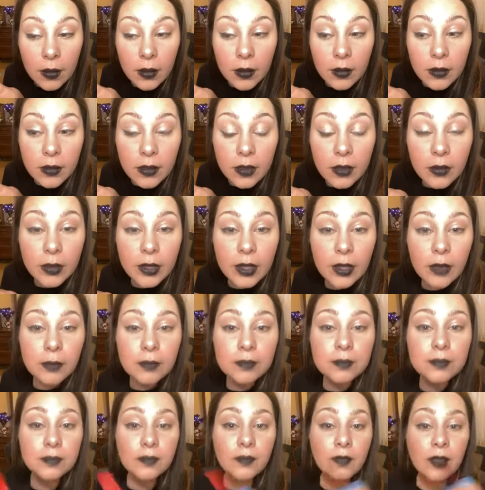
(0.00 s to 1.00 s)
There we go.
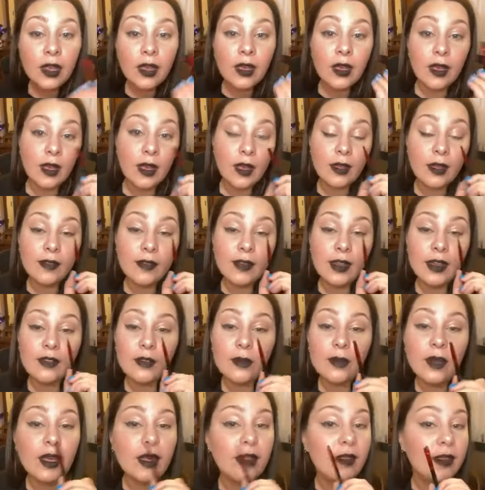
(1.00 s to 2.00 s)
And that's
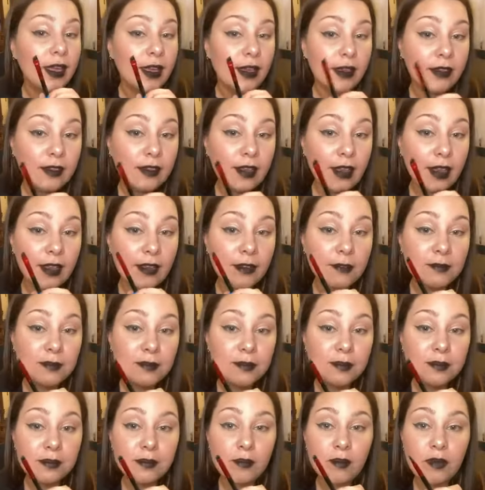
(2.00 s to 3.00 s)
why, like I said,
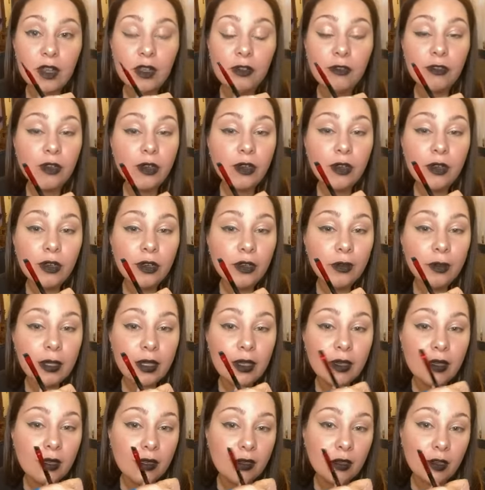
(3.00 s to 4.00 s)
if you're a
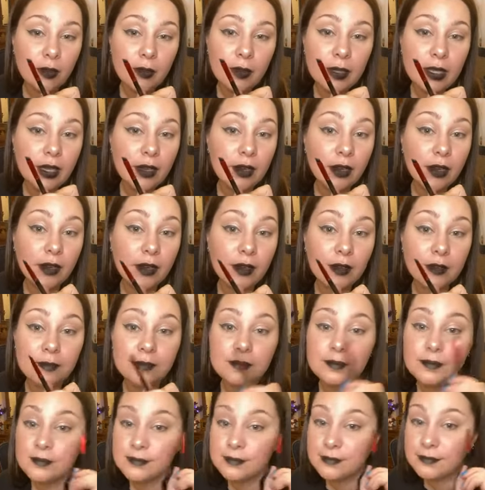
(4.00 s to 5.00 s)
newbie and you're a beginner,
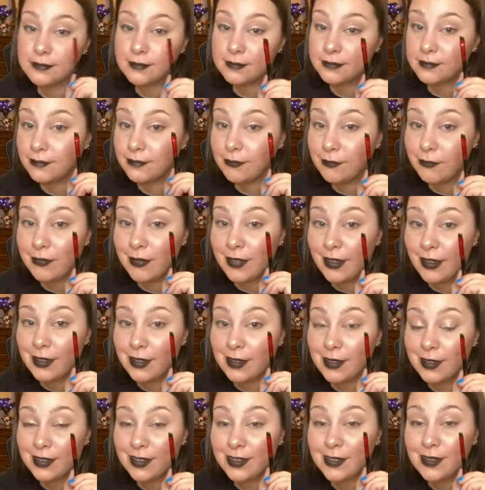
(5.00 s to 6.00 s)

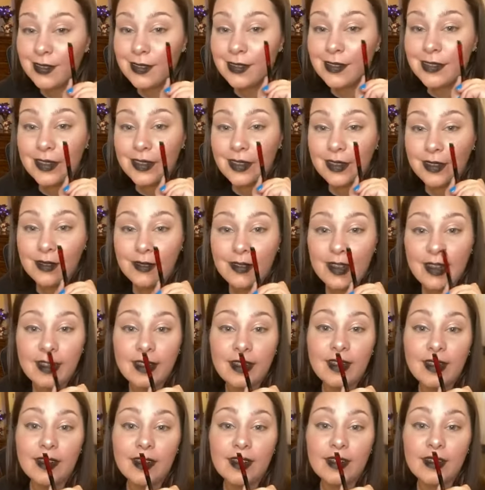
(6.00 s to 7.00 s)
this little sucker right
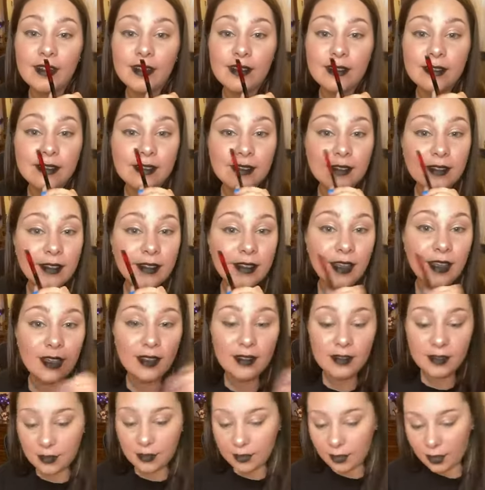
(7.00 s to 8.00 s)
here,
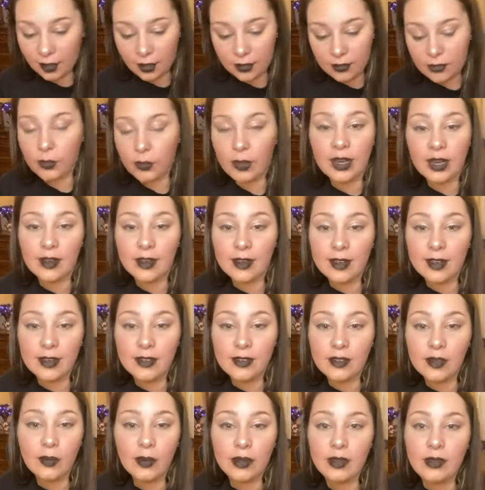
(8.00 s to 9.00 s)
I swear, it's
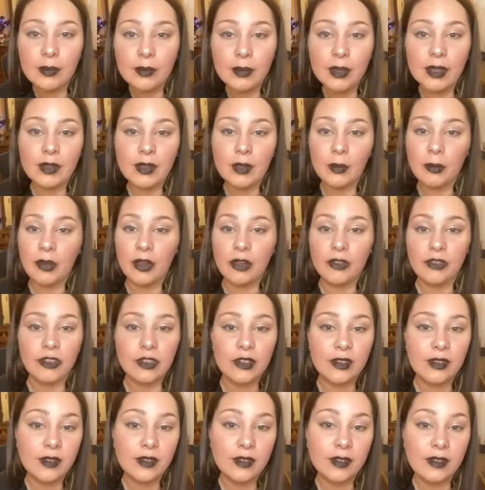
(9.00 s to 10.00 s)
always about the
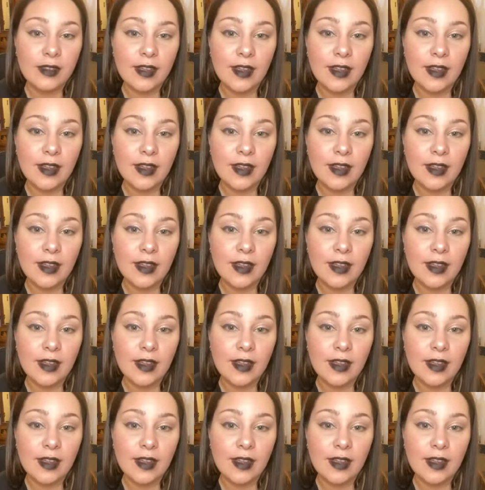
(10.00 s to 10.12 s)
brushes.